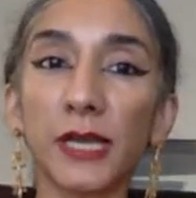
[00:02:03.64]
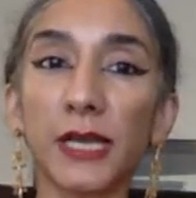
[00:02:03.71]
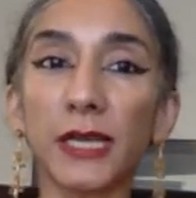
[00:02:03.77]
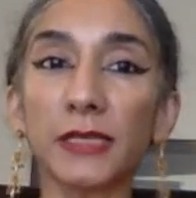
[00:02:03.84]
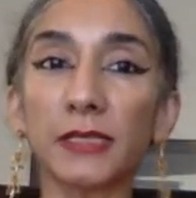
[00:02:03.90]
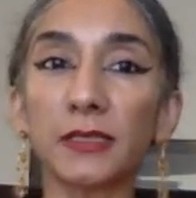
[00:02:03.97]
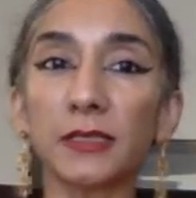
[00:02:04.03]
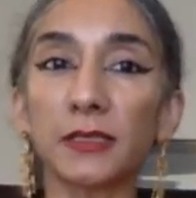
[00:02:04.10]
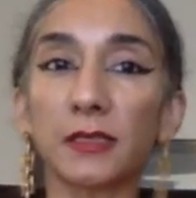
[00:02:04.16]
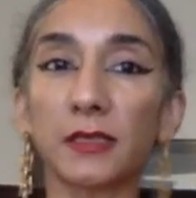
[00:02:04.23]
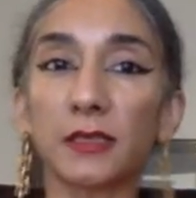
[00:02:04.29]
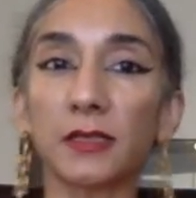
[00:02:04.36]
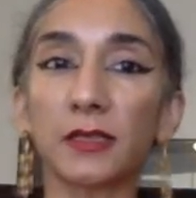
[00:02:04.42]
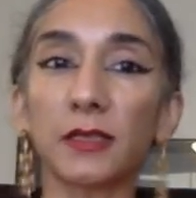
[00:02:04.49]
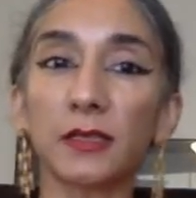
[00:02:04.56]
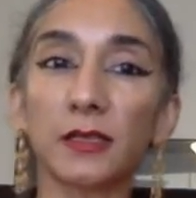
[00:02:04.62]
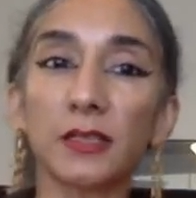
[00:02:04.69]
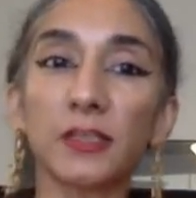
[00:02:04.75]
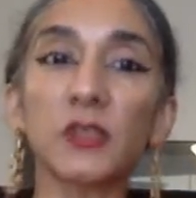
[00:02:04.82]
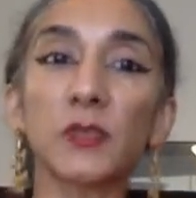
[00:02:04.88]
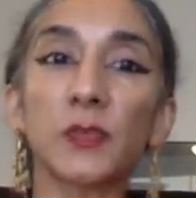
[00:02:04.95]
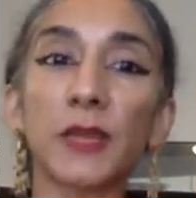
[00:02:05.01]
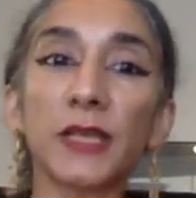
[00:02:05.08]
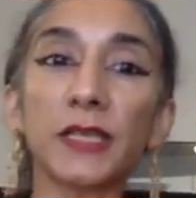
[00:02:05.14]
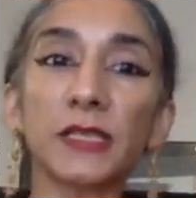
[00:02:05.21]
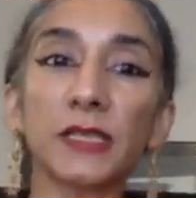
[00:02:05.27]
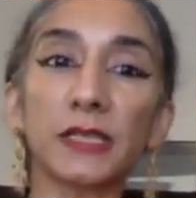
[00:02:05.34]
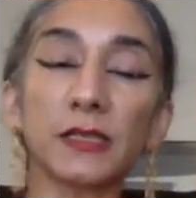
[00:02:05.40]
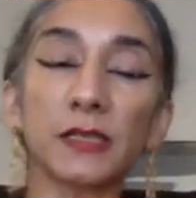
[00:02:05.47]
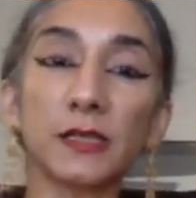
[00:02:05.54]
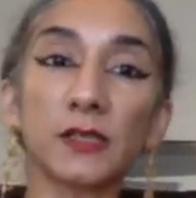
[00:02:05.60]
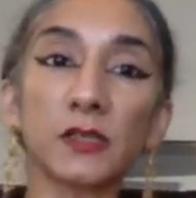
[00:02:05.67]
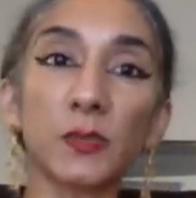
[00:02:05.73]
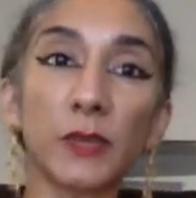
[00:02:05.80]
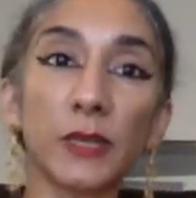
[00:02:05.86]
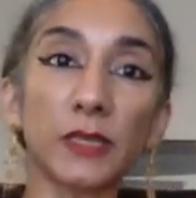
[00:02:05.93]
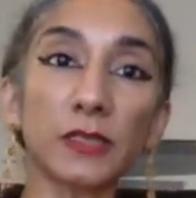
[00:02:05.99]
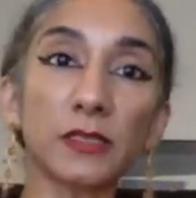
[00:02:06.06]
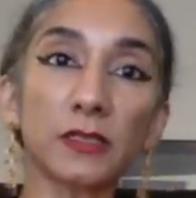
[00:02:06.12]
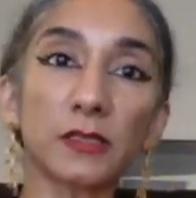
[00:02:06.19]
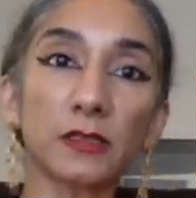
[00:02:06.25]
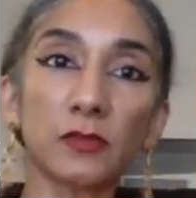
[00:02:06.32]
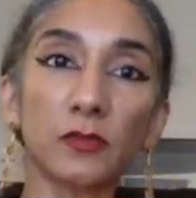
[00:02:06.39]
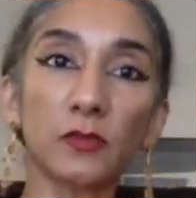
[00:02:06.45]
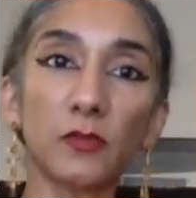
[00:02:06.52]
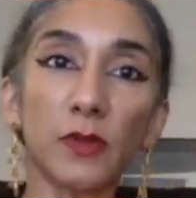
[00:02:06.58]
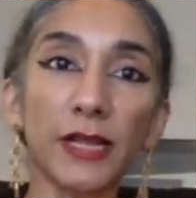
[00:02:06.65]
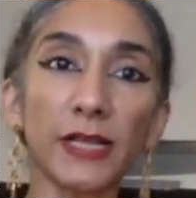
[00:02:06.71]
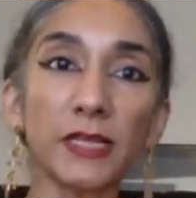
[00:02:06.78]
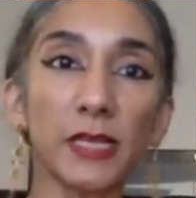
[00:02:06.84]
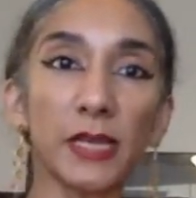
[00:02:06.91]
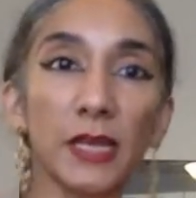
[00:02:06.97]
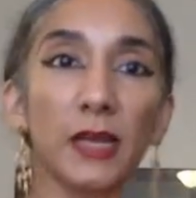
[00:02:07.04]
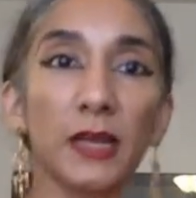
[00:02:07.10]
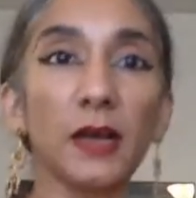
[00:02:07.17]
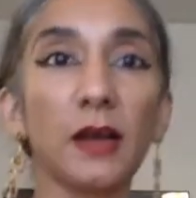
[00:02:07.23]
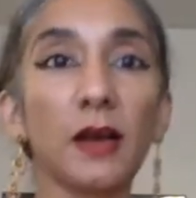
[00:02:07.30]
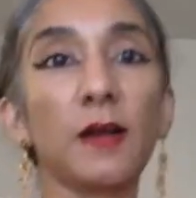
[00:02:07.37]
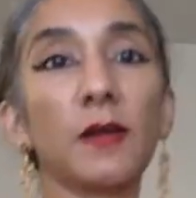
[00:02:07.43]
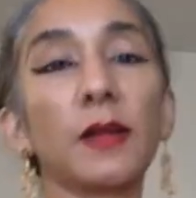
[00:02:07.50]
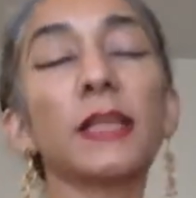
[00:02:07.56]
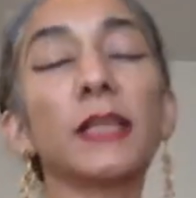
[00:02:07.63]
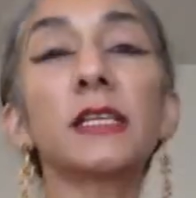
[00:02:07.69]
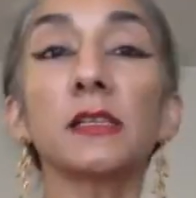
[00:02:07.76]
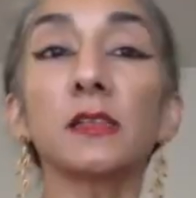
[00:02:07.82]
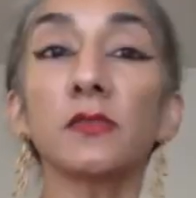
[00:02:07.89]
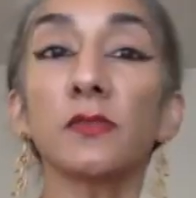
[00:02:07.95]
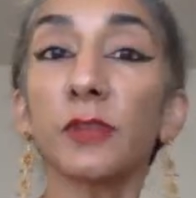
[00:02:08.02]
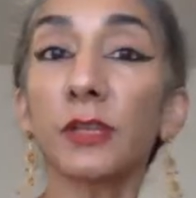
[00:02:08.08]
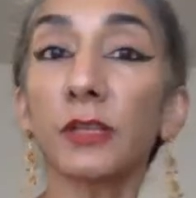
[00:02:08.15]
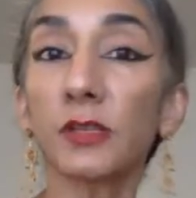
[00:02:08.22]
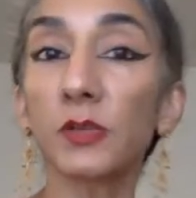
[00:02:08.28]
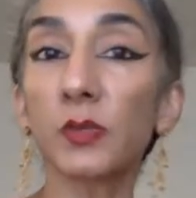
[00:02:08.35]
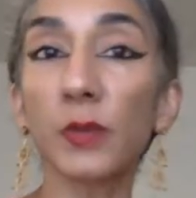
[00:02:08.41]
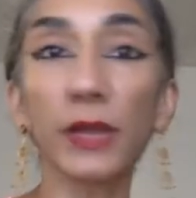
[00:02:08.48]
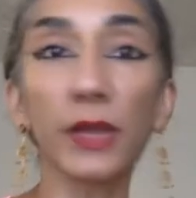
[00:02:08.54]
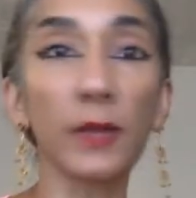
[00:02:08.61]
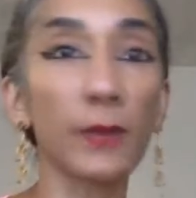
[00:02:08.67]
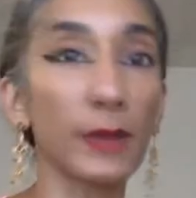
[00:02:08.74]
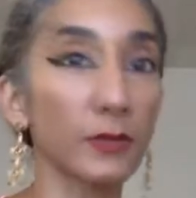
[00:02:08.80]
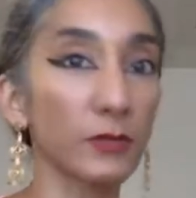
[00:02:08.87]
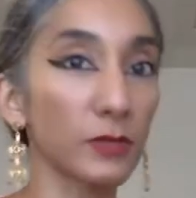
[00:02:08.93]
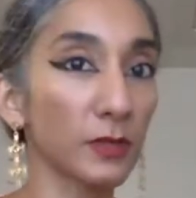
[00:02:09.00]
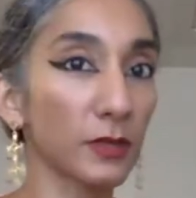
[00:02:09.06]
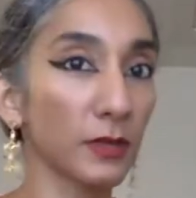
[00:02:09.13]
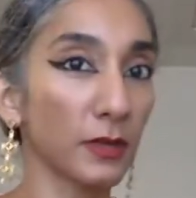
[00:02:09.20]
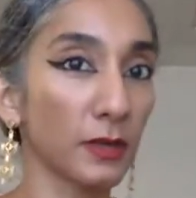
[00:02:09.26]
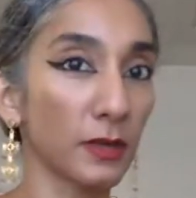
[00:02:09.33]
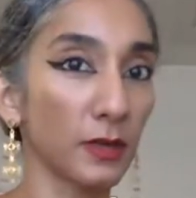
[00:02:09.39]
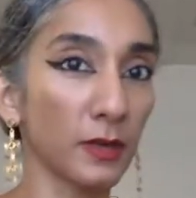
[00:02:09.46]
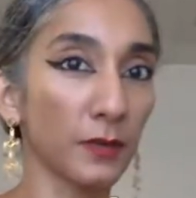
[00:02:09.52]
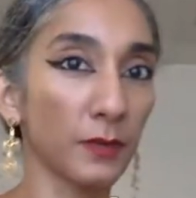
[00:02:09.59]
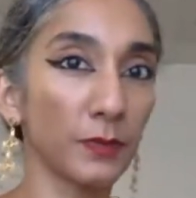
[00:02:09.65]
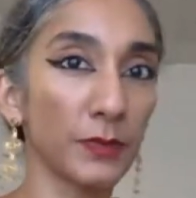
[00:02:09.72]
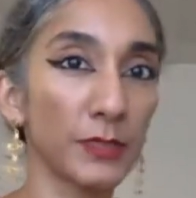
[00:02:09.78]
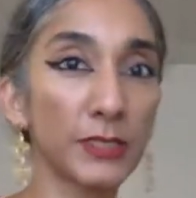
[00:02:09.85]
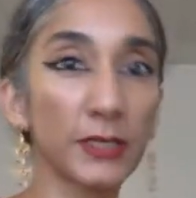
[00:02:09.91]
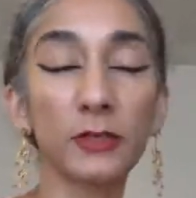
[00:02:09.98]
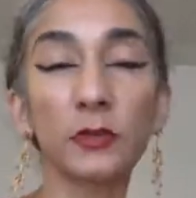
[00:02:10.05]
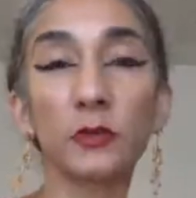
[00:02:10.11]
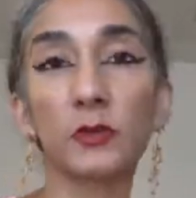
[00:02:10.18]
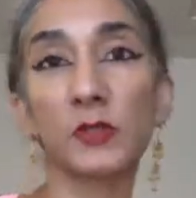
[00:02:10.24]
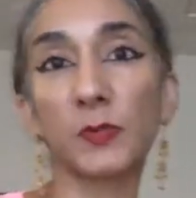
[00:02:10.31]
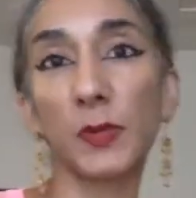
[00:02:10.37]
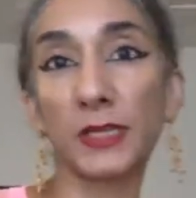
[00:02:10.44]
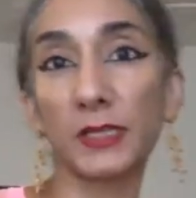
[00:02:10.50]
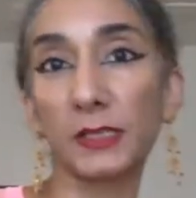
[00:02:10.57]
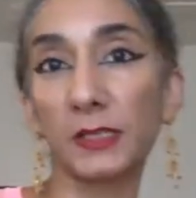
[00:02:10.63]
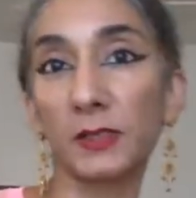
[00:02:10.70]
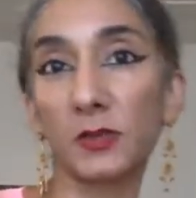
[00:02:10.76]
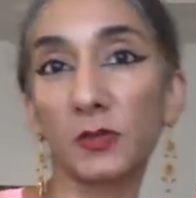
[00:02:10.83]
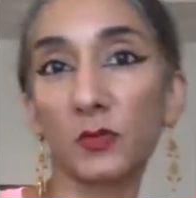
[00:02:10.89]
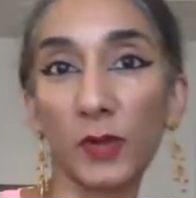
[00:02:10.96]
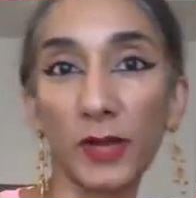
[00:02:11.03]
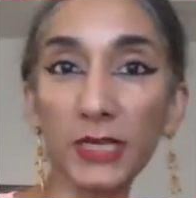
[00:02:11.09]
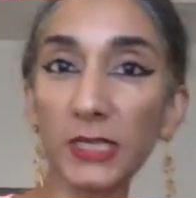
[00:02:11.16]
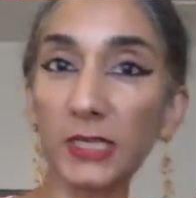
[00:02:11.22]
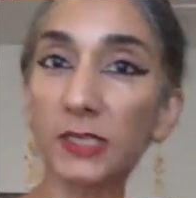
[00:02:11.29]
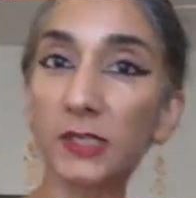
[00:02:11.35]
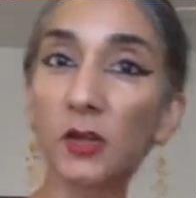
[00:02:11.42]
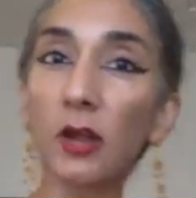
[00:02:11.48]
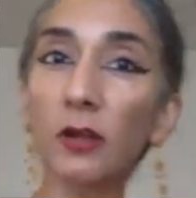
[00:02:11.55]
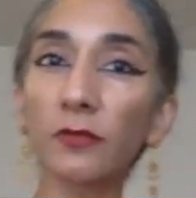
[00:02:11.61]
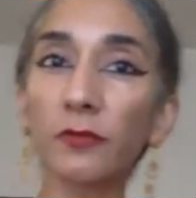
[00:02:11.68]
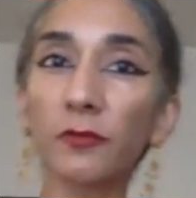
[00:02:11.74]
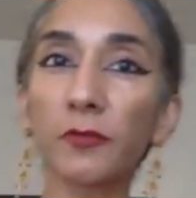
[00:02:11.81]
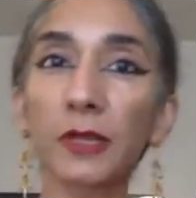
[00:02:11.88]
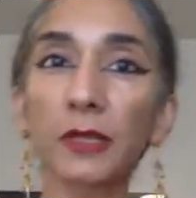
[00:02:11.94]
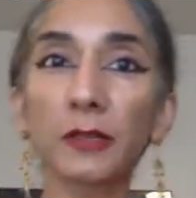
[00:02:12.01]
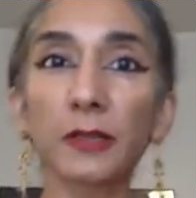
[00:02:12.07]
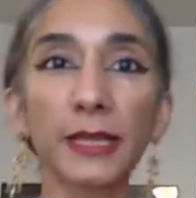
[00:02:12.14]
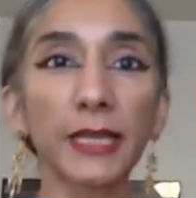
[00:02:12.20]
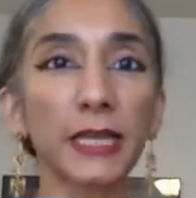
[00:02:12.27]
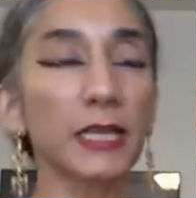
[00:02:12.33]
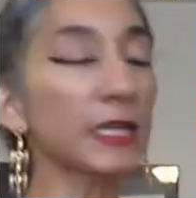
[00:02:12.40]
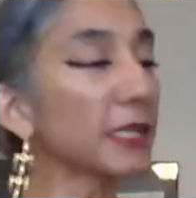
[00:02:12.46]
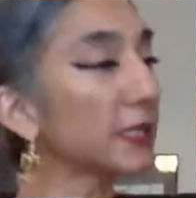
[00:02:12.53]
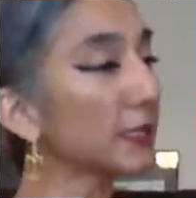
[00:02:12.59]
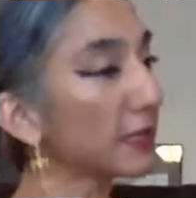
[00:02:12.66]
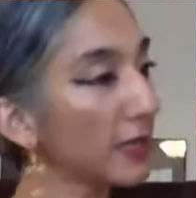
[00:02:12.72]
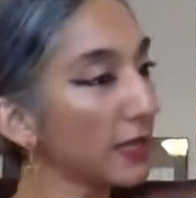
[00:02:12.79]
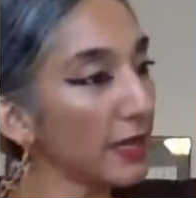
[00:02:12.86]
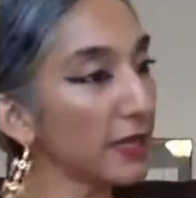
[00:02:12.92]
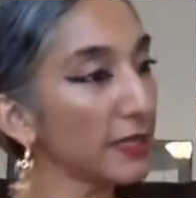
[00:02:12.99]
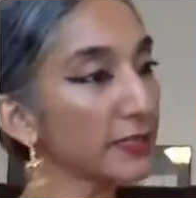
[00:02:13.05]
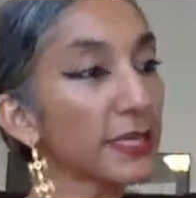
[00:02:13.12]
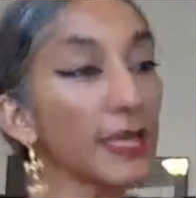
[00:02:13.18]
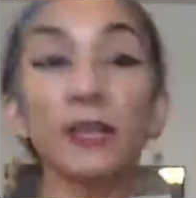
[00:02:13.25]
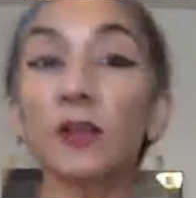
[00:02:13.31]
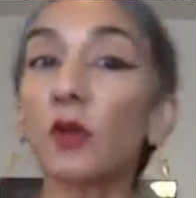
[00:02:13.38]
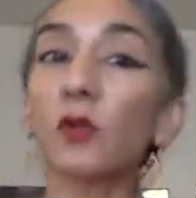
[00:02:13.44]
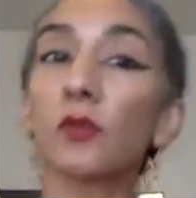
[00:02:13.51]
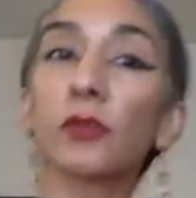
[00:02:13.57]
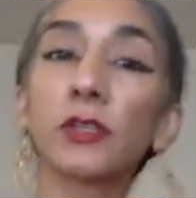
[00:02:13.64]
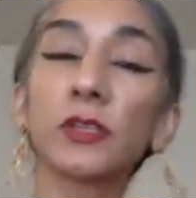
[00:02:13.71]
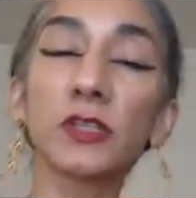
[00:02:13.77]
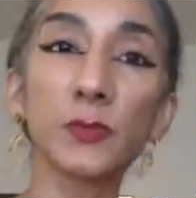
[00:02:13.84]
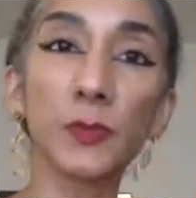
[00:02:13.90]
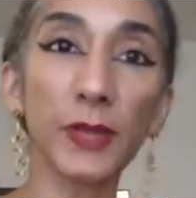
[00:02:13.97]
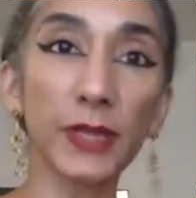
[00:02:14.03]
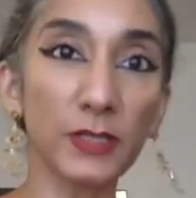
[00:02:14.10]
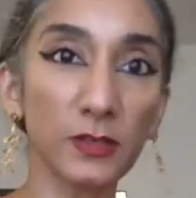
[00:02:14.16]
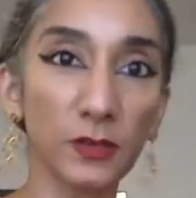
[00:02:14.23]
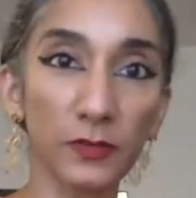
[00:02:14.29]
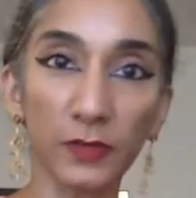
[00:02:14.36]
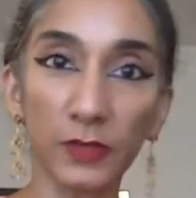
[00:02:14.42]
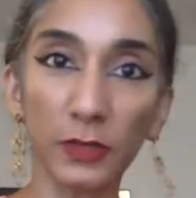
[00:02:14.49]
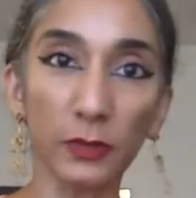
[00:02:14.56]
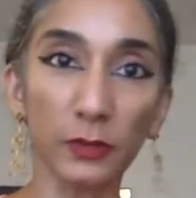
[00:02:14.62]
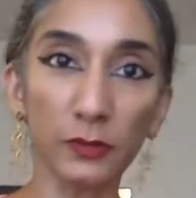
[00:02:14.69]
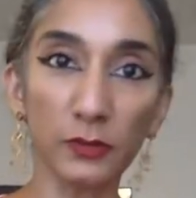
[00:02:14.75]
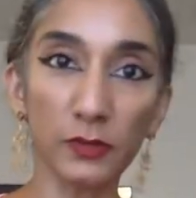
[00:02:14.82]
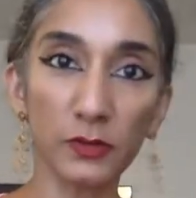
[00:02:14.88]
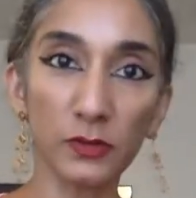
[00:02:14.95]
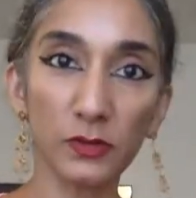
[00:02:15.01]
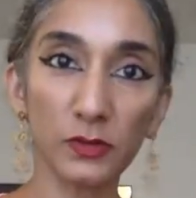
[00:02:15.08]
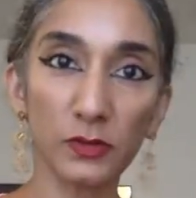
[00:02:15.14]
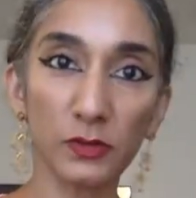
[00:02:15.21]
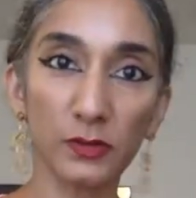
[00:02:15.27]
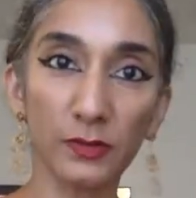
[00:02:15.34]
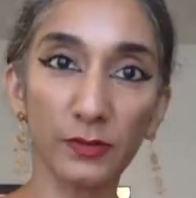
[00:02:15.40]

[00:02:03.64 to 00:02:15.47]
that this space is his space, right? He doesn't feel this way about paternal spaces, right? He does not feel like he can take over the space of the ghost.